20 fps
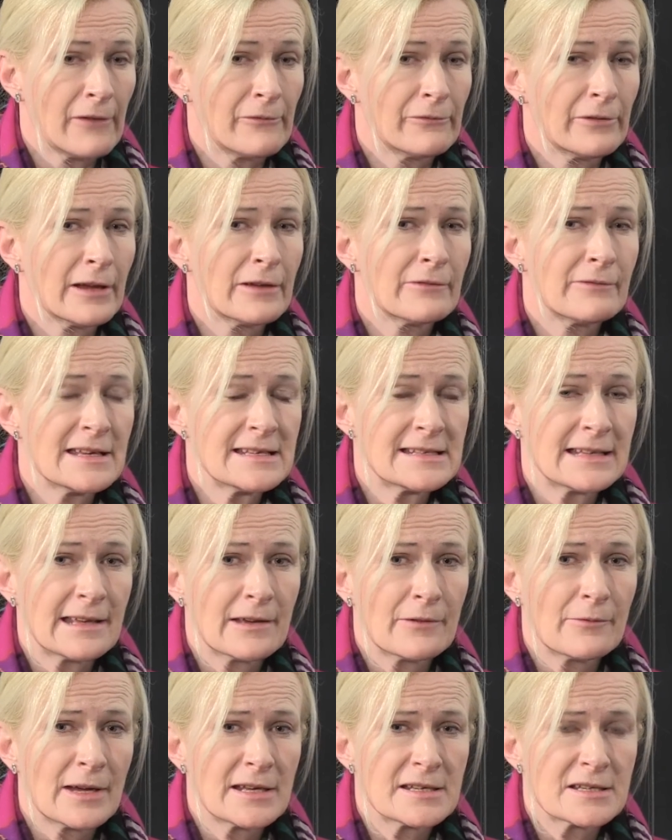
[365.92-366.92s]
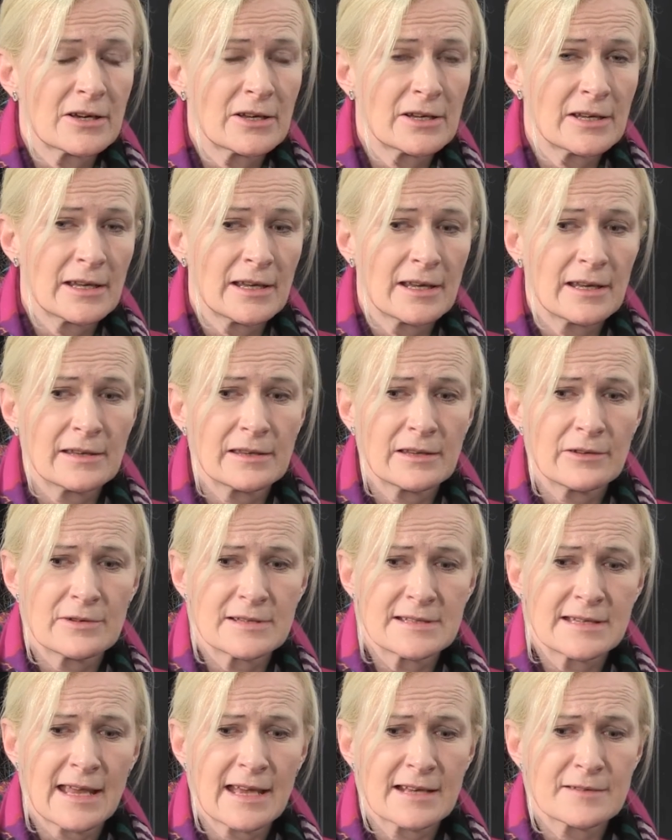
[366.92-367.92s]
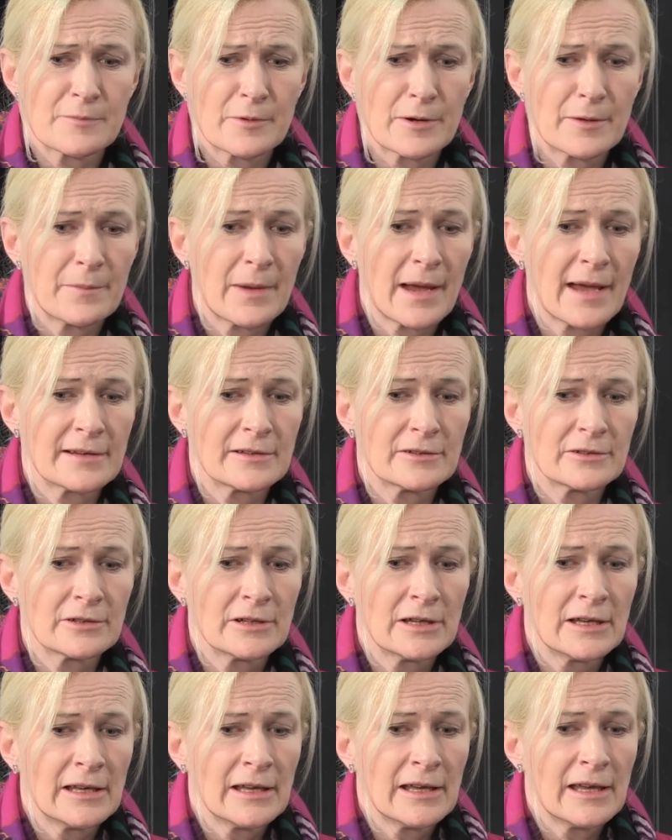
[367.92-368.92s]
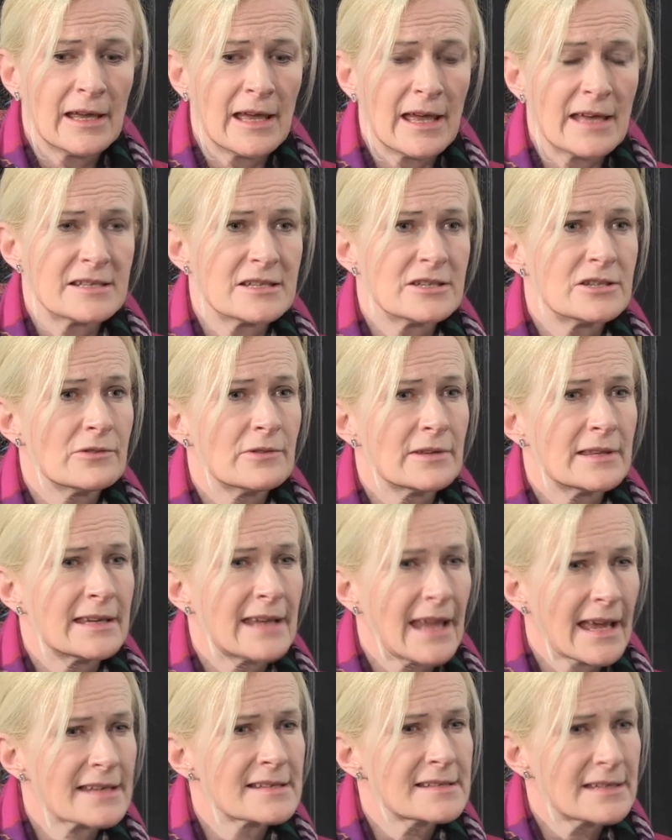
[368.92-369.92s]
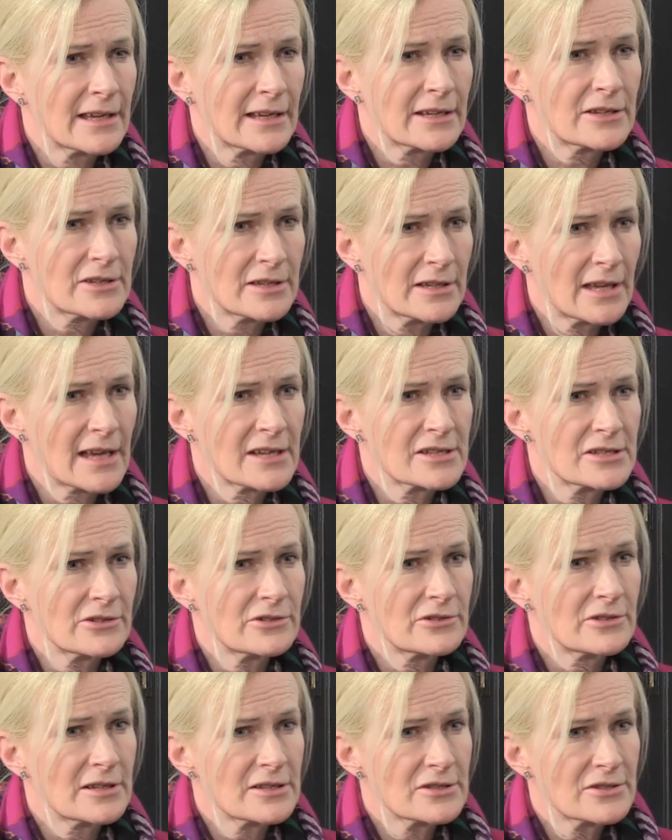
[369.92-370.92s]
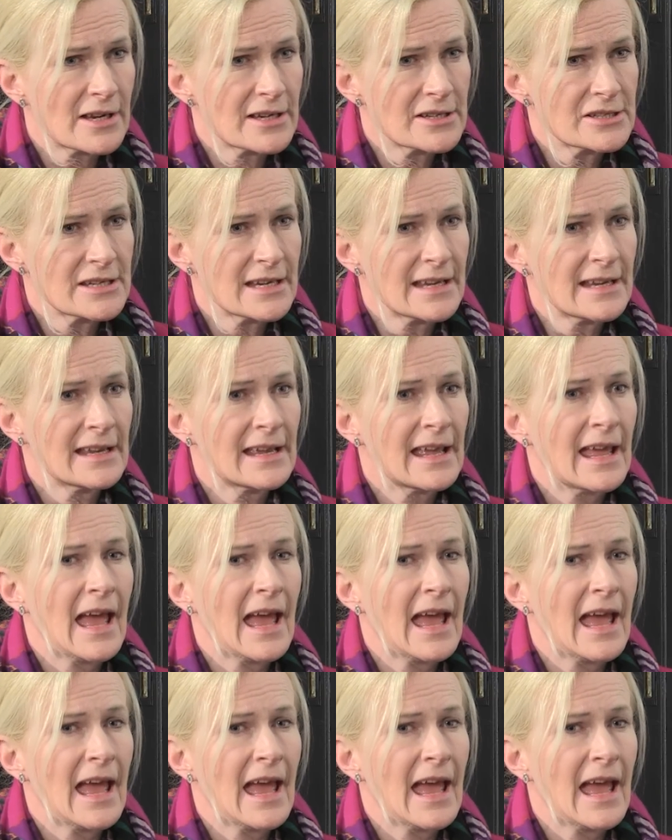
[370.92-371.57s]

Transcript: Very recently I went on there was an expert panel to do with the next national drug strategy,